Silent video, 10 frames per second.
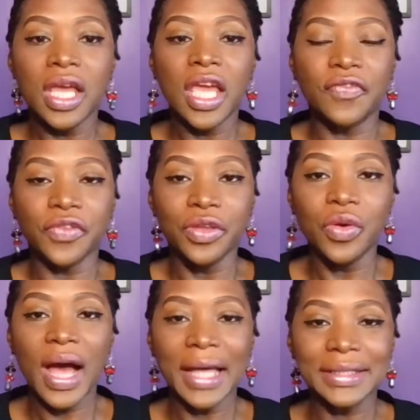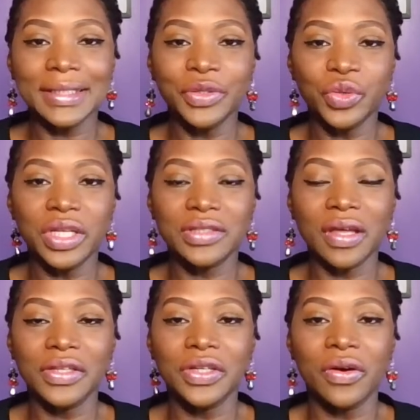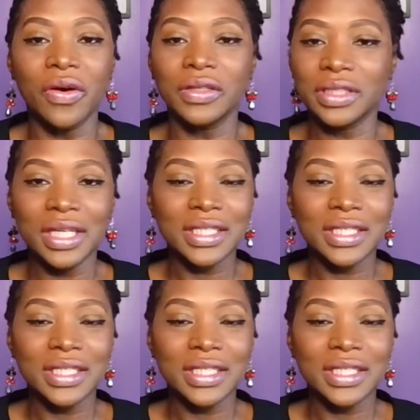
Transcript: If you had to do this on your own,